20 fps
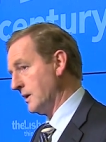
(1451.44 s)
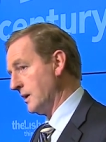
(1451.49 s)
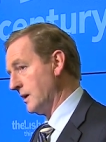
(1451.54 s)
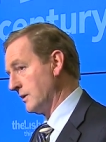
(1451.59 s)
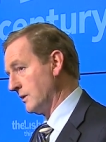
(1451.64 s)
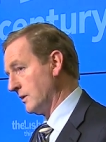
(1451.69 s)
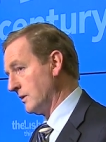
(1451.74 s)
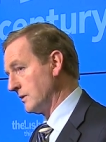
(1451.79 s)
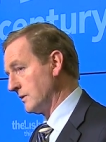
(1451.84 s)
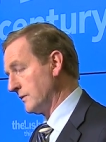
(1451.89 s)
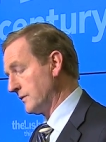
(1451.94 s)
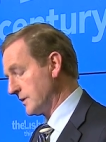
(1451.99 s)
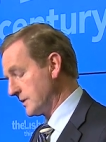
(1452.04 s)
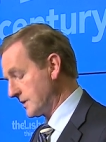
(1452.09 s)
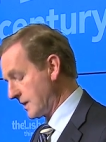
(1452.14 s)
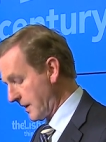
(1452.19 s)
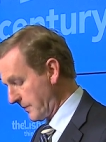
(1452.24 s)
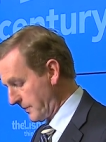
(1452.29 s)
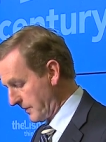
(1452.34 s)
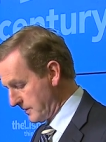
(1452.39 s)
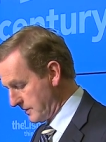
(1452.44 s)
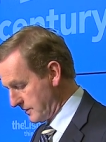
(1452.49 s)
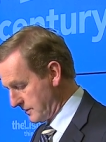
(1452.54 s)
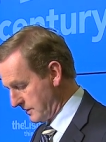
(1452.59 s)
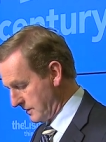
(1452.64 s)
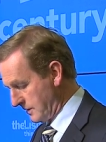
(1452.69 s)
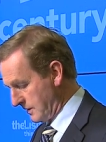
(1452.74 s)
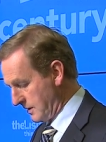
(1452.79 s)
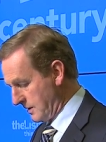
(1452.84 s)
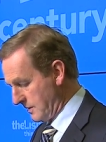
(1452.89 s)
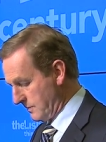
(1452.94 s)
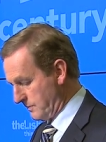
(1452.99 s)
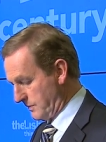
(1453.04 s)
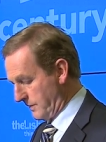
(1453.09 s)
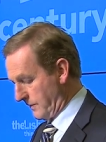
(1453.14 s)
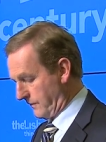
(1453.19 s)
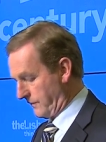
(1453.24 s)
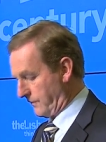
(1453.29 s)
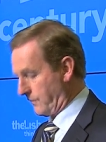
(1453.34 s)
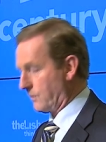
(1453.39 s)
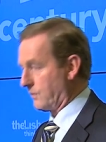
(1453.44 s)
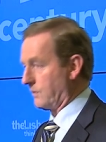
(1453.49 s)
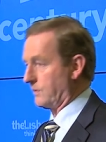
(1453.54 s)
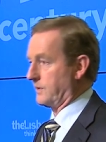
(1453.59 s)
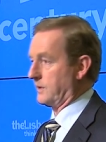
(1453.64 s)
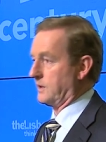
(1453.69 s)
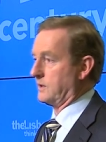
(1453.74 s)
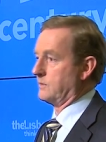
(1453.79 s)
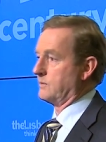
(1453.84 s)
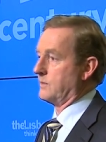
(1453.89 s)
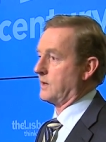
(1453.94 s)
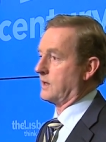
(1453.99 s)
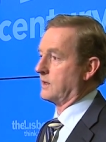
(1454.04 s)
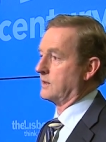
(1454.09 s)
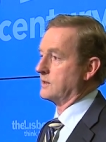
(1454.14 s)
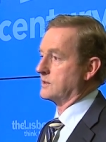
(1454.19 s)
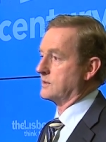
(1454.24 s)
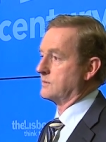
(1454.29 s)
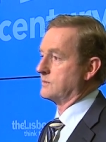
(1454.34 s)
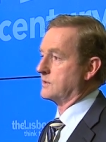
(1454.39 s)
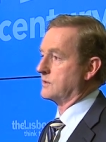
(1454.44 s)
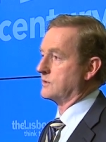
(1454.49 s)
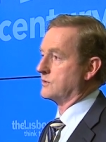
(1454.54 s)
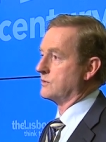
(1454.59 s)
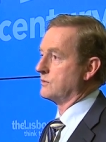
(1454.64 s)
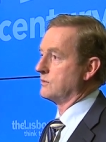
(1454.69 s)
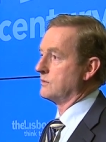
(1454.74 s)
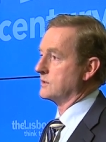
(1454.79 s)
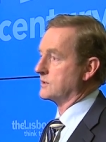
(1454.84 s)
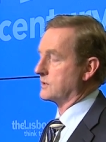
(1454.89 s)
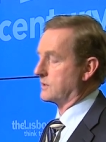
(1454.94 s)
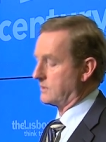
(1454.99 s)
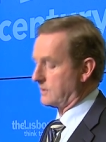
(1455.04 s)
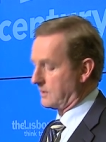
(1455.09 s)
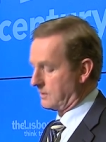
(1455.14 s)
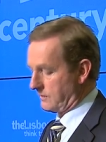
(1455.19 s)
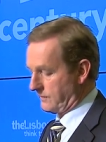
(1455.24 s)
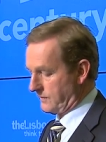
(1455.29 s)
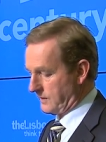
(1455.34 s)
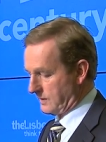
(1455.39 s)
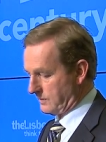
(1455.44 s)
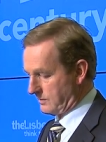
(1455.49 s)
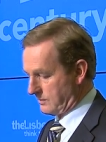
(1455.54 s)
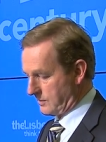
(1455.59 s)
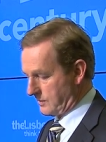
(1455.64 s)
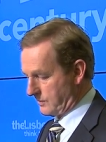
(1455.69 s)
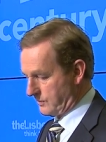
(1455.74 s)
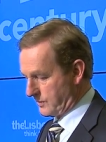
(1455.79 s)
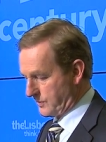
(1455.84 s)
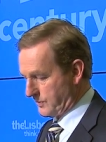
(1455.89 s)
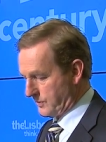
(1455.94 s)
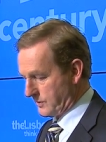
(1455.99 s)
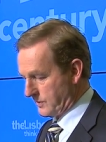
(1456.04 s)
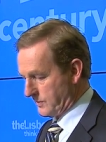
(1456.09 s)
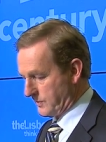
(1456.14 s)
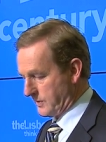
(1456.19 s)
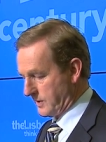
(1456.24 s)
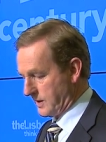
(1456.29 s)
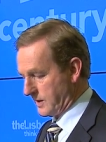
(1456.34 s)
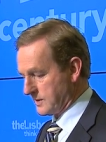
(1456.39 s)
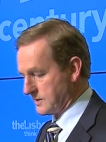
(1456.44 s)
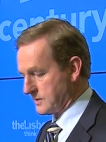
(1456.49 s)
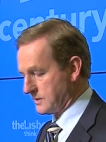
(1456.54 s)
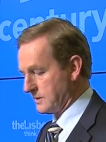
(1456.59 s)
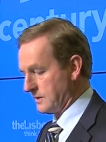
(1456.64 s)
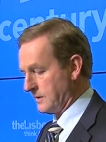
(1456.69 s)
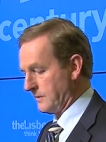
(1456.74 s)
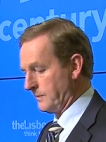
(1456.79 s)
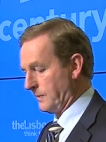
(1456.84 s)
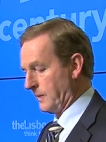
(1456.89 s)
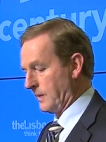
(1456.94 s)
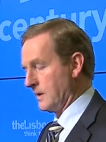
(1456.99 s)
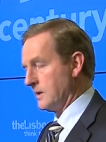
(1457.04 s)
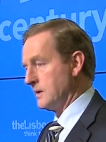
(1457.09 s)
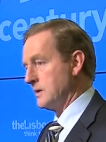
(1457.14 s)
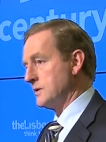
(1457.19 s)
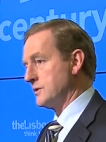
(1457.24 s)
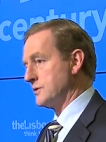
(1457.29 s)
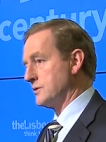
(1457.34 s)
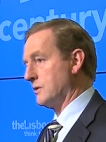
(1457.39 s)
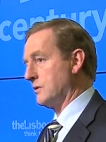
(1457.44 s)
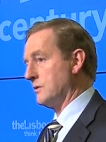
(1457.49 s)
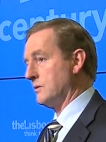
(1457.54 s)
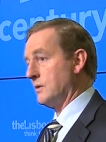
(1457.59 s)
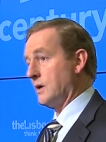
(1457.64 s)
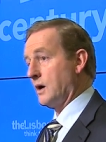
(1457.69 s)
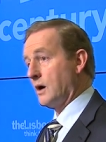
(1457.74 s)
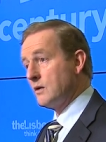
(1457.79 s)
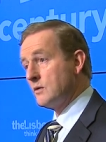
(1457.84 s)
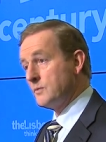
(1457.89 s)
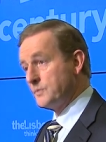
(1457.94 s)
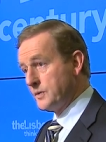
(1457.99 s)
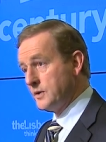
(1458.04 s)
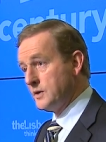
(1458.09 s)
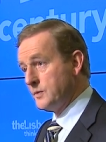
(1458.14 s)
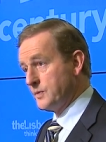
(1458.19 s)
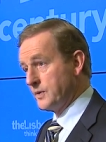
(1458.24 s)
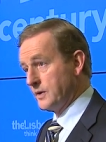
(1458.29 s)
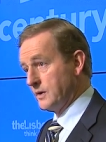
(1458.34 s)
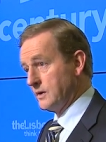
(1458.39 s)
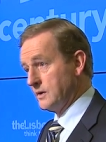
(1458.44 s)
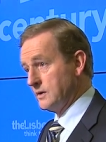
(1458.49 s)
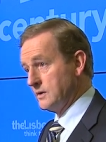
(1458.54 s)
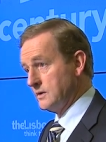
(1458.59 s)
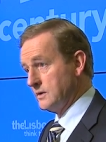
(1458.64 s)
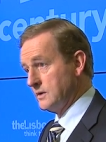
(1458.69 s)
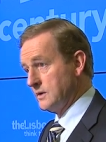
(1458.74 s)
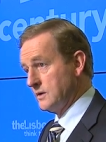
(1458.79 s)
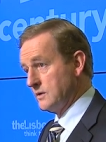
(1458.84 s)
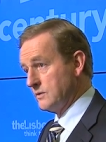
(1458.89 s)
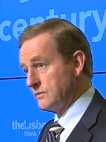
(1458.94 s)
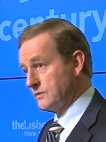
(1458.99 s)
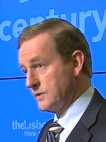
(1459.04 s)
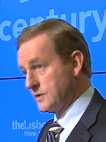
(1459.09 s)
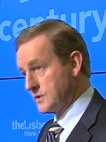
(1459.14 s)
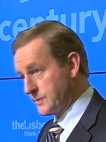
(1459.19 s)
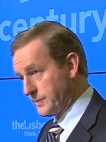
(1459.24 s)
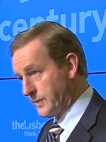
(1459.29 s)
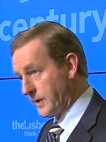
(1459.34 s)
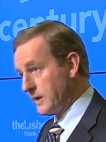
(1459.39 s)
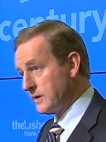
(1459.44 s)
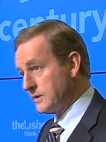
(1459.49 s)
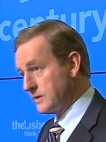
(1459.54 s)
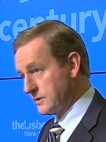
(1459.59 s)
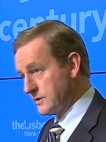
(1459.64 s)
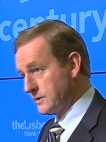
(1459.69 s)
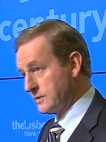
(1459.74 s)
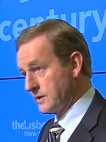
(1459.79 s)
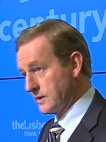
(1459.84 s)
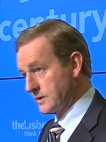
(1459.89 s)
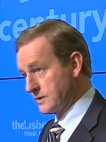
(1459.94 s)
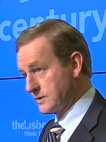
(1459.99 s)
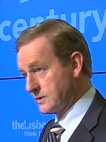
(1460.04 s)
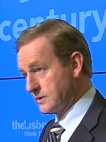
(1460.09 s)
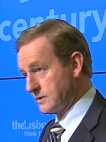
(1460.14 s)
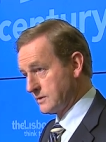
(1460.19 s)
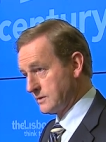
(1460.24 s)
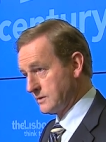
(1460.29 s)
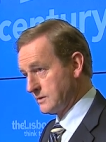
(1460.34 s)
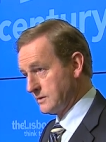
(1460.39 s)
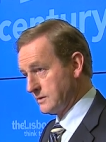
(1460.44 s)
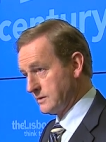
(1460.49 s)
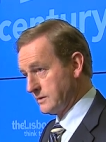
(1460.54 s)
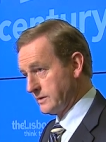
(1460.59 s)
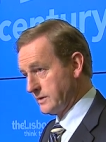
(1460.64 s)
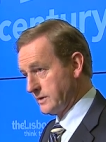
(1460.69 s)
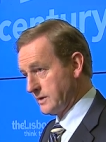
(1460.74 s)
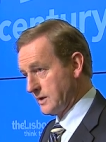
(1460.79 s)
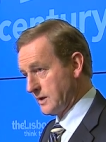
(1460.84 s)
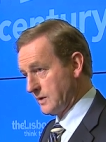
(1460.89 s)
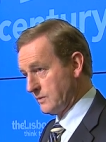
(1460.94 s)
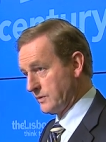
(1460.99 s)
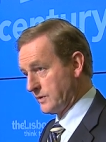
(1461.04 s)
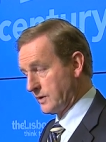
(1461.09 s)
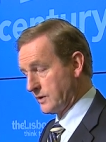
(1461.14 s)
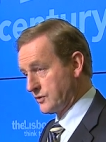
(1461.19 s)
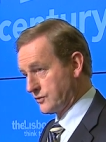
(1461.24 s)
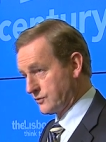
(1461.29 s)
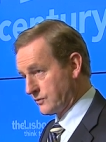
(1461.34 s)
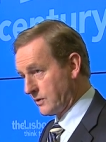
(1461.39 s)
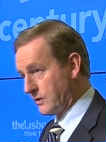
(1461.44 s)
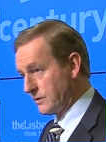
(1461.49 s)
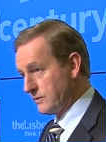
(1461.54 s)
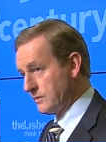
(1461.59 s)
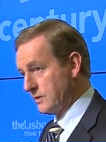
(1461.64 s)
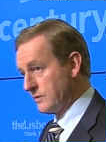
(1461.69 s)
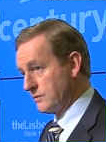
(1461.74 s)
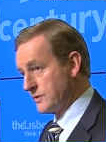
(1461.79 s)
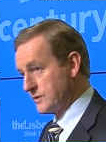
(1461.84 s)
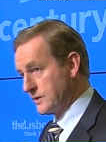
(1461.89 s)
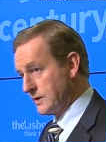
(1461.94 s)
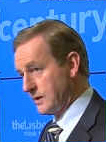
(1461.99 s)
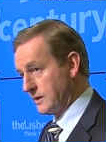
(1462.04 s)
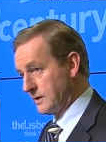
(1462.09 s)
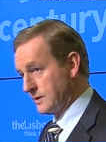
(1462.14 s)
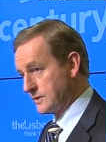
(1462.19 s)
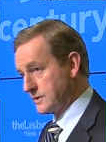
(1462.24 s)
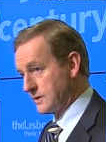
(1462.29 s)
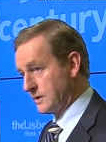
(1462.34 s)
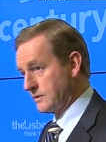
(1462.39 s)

And all of this happened before the mechanisms and tools that are now available were put in place. So our people responded to this with extraordinary resilience